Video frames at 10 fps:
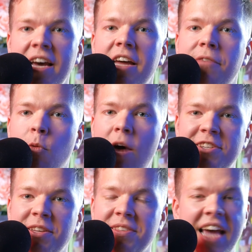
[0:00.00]
And if you're
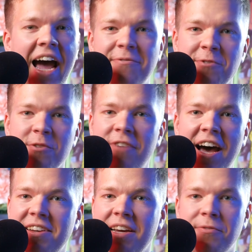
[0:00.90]
watching this after the
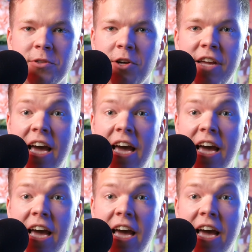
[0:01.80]
fact, after it's already